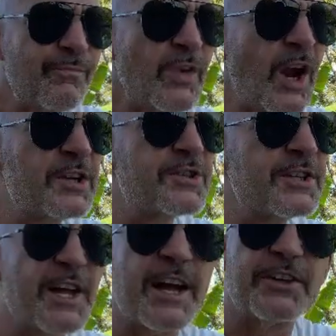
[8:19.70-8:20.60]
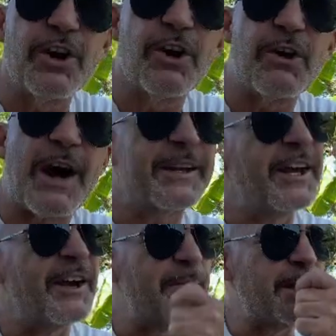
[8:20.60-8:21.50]
And she's like, no, I
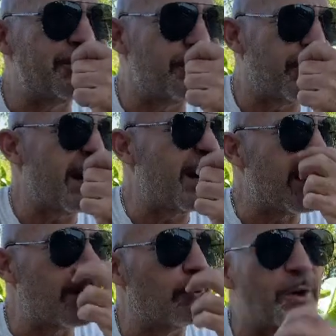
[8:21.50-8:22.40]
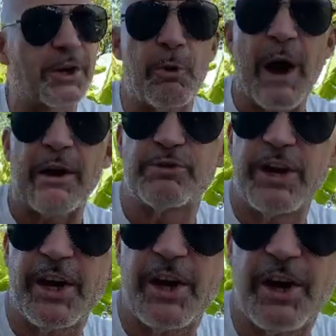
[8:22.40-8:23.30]
can't meet you there. I don't want to go out
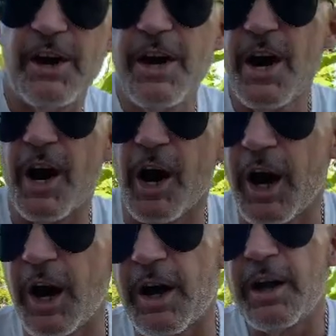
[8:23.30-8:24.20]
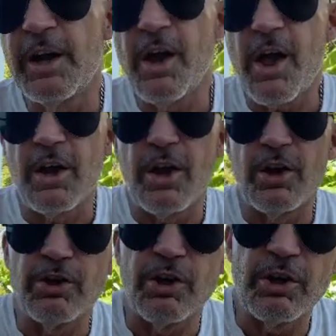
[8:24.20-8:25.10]
there.
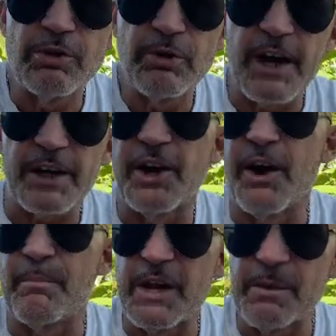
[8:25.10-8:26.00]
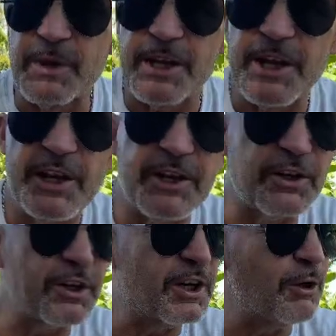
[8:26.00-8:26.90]
You got to come meet me here,
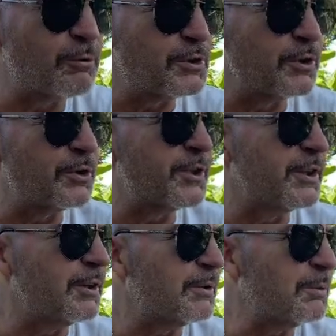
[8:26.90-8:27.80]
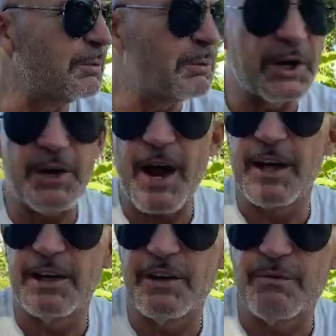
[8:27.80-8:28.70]
closer to where I
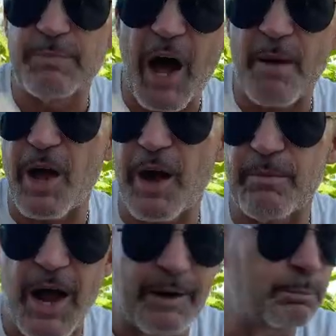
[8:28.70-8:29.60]
live, blah, blah, blah.